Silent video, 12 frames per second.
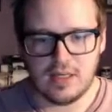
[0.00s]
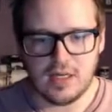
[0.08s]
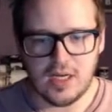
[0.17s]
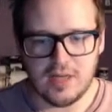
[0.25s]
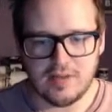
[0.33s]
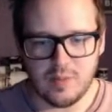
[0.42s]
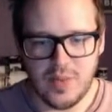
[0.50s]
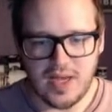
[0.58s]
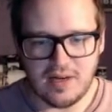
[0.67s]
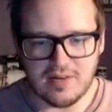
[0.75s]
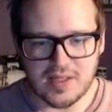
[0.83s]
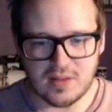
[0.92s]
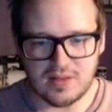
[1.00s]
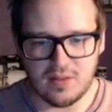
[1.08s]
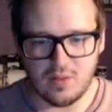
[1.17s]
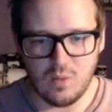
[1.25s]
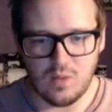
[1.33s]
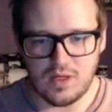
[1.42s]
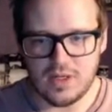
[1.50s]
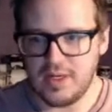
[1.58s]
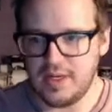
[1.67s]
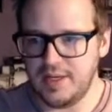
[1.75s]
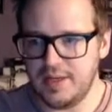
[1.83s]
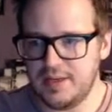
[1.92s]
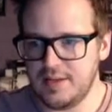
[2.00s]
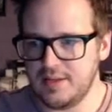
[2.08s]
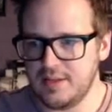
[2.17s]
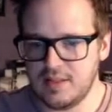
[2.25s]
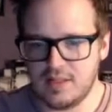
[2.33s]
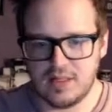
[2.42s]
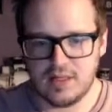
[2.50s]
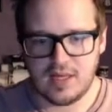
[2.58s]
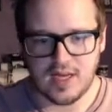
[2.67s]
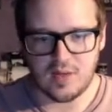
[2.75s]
Uh, if the battery's only one, I